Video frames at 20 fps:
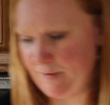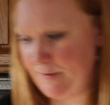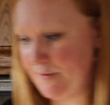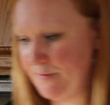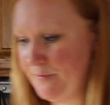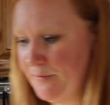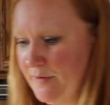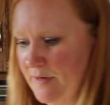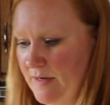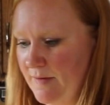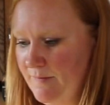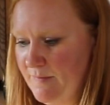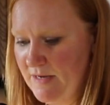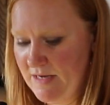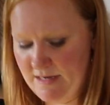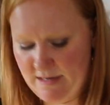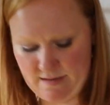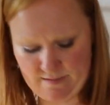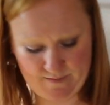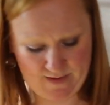3
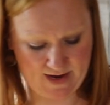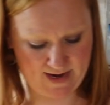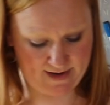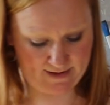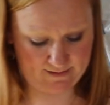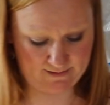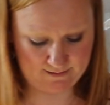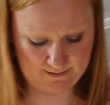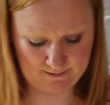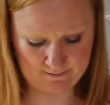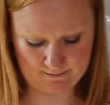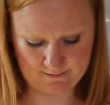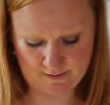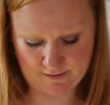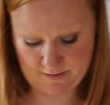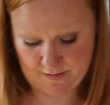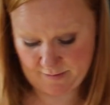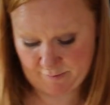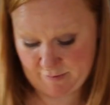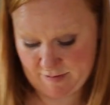medium
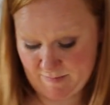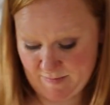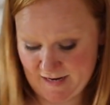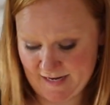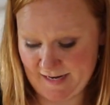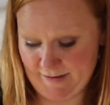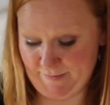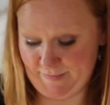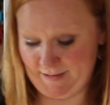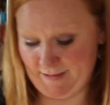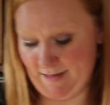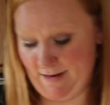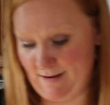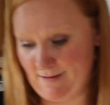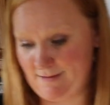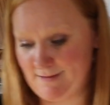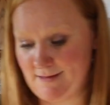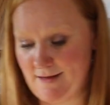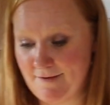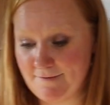
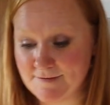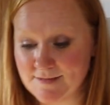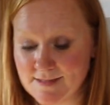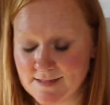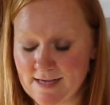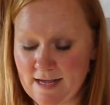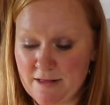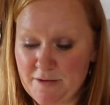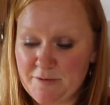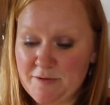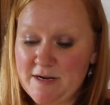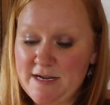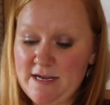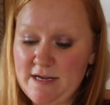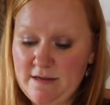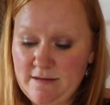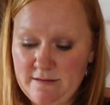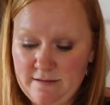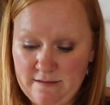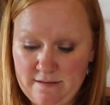stalks of
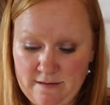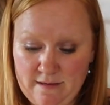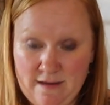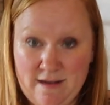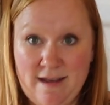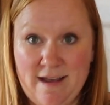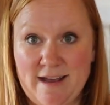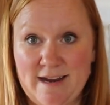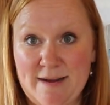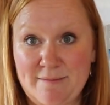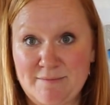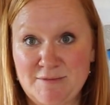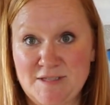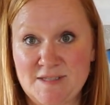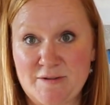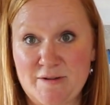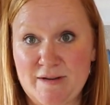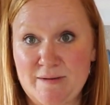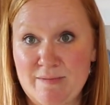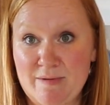celery. I'm
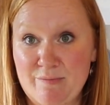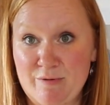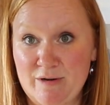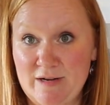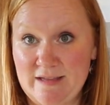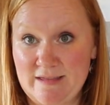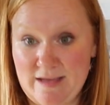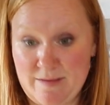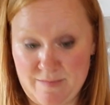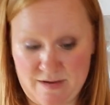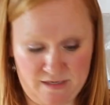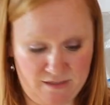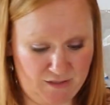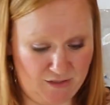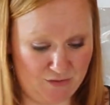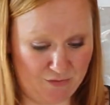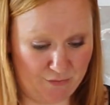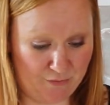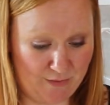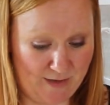just going to be putting them
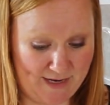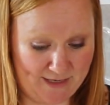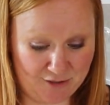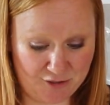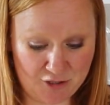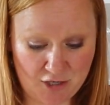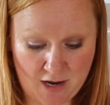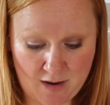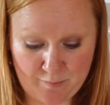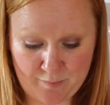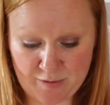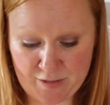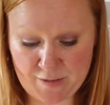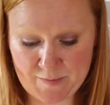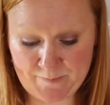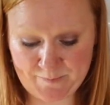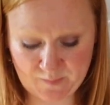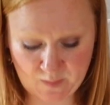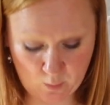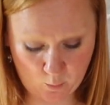into a
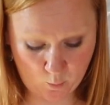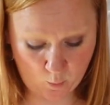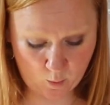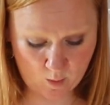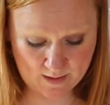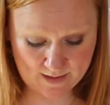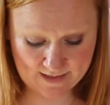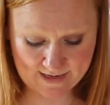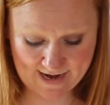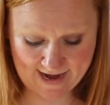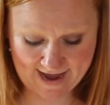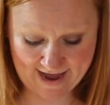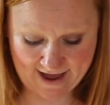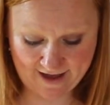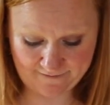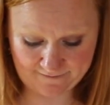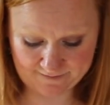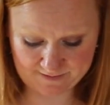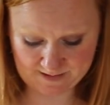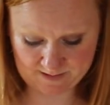chopper.
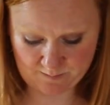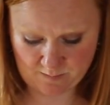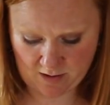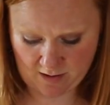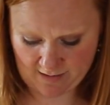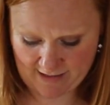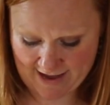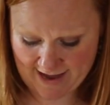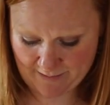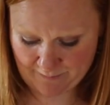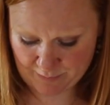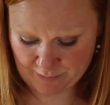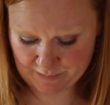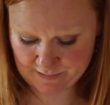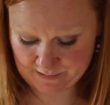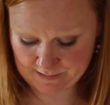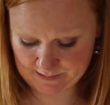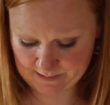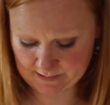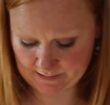1.5 small
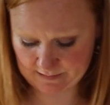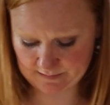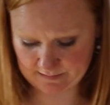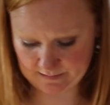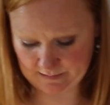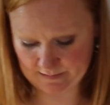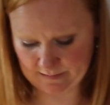apples.